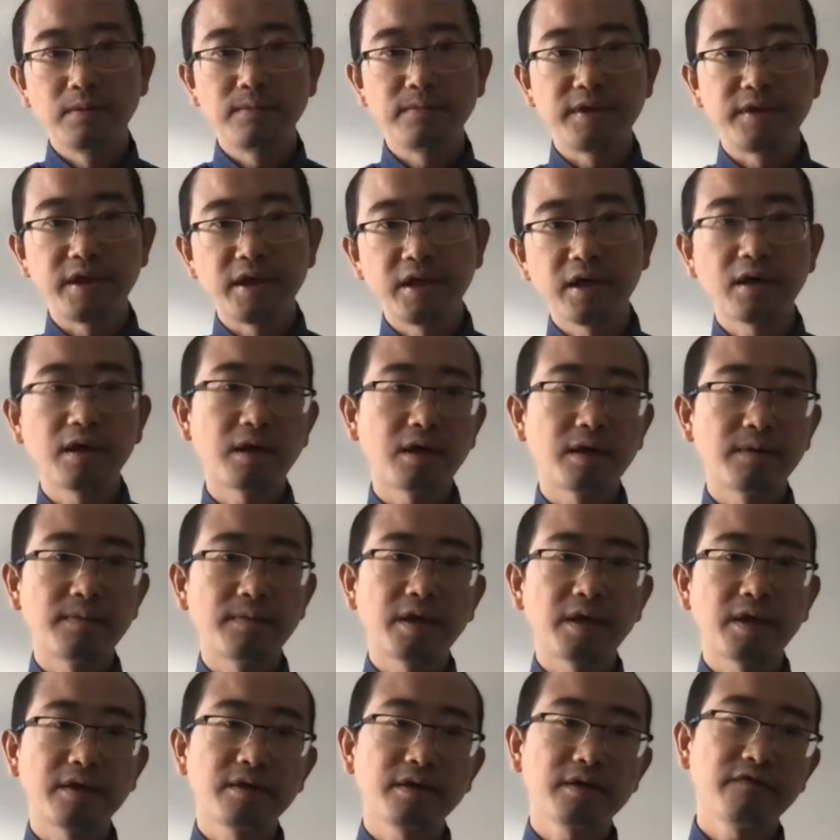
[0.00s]
Yeah, I
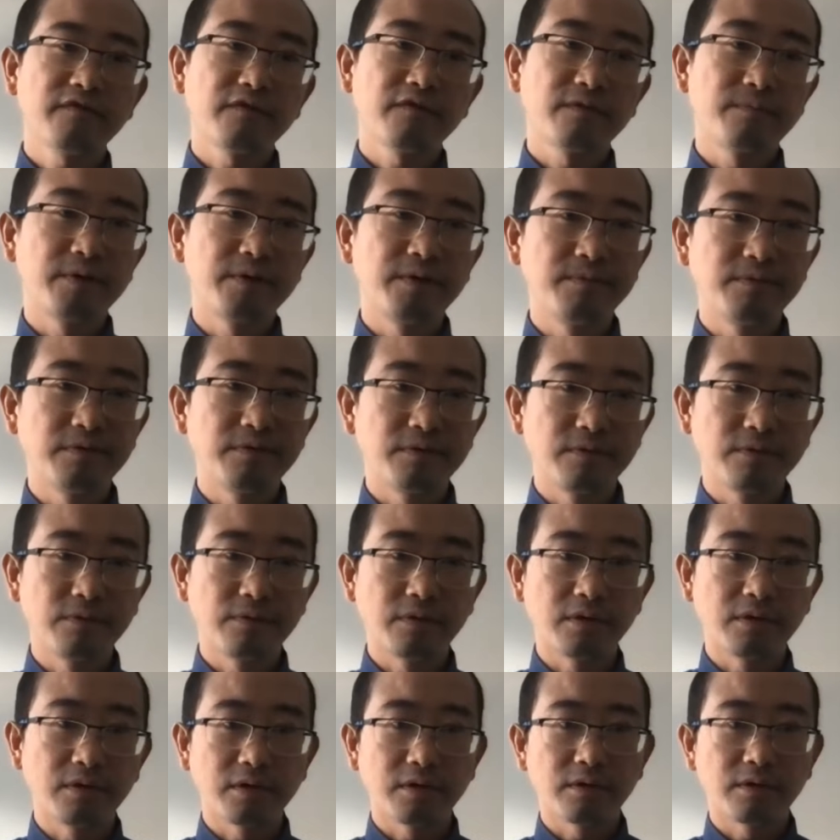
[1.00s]
mean, I think for people
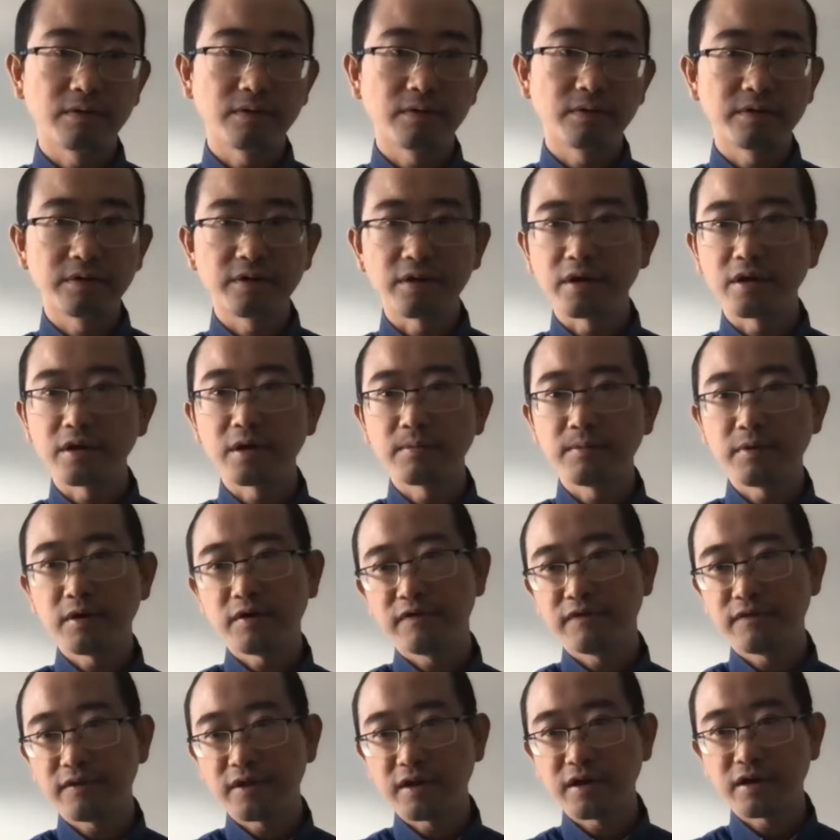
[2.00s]
who are thinking
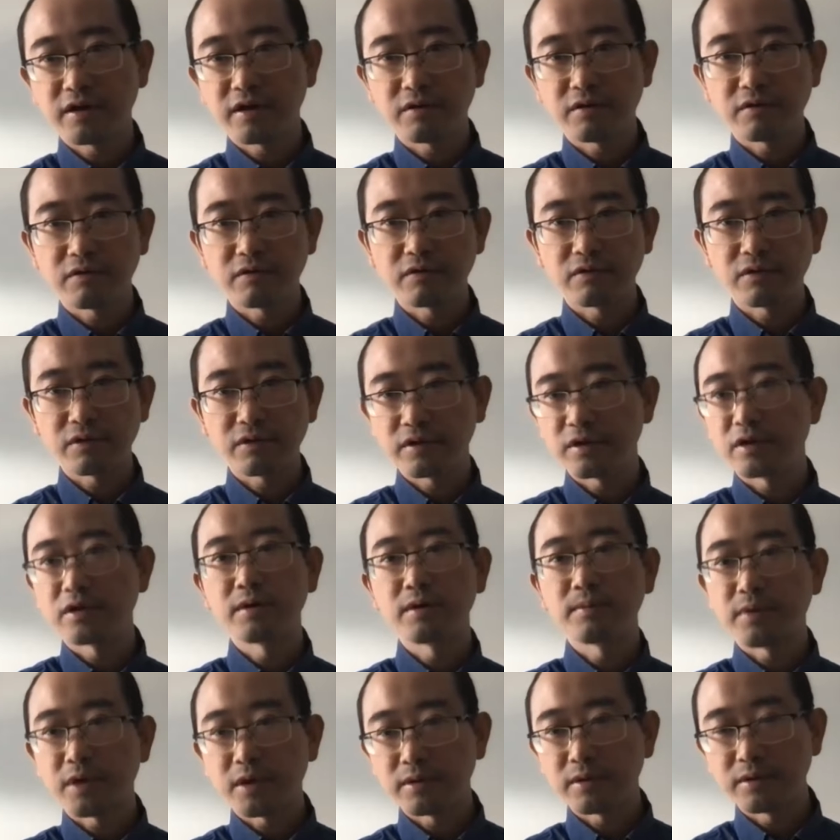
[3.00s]
about Flyte or who are
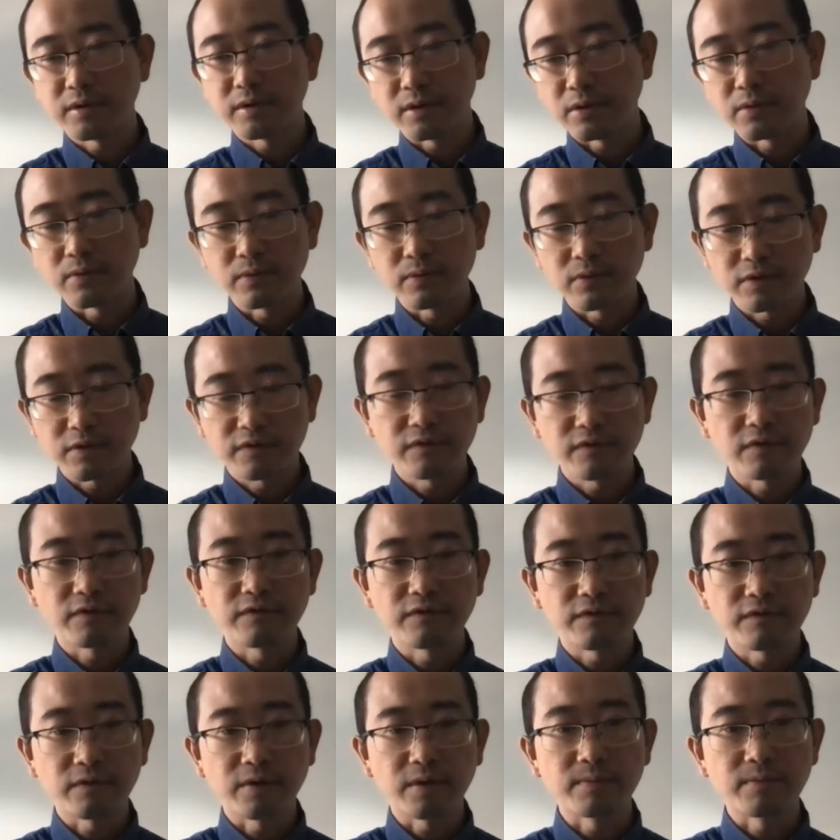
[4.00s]
thinking about
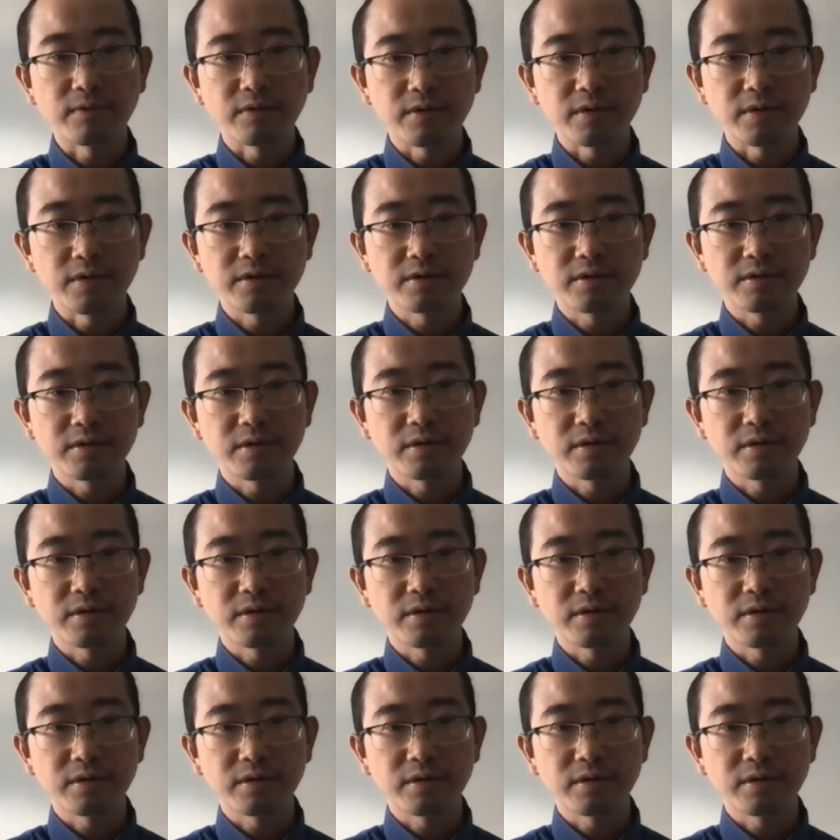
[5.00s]
workflow framework